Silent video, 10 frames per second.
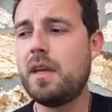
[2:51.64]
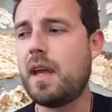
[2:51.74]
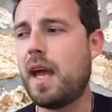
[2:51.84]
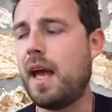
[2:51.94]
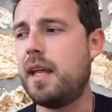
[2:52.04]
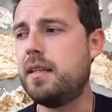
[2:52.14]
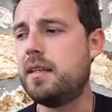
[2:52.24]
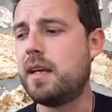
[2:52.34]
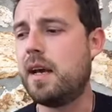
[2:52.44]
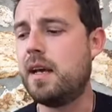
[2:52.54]

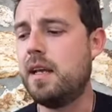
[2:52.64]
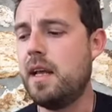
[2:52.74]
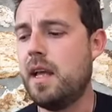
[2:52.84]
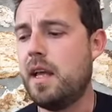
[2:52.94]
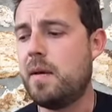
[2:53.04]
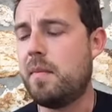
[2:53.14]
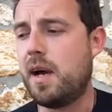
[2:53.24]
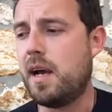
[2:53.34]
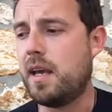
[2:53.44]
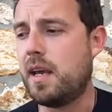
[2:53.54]
And uh,
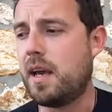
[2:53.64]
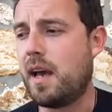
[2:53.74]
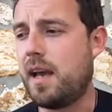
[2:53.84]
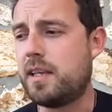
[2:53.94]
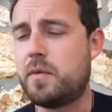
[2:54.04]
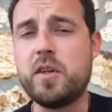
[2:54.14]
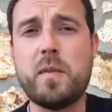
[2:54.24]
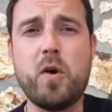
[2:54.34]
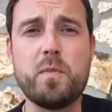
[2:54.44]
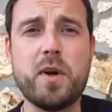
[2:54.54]
my uh, I experienced
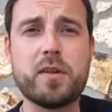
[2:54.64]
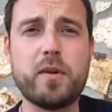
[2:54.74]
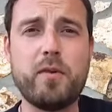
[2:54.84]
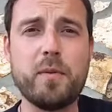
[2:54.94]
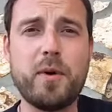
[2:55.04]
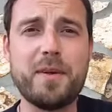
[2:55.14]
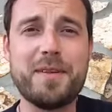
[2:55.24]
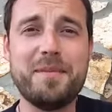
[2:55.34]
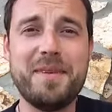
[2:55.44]
my own personal rock bottom.